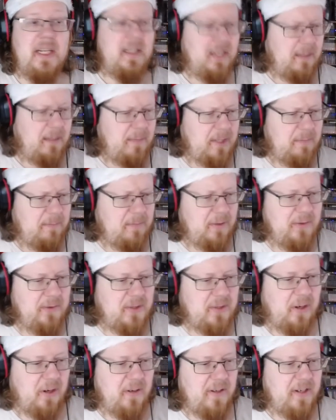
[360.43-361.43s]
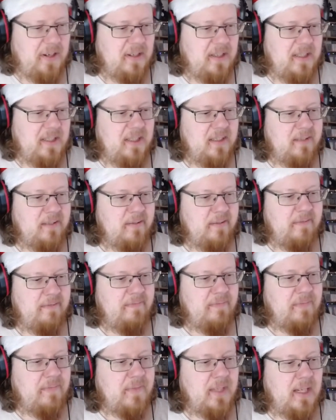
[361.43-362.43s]
How many blues are there?
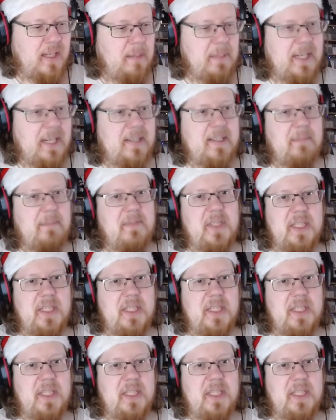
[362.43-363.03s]
I mean, except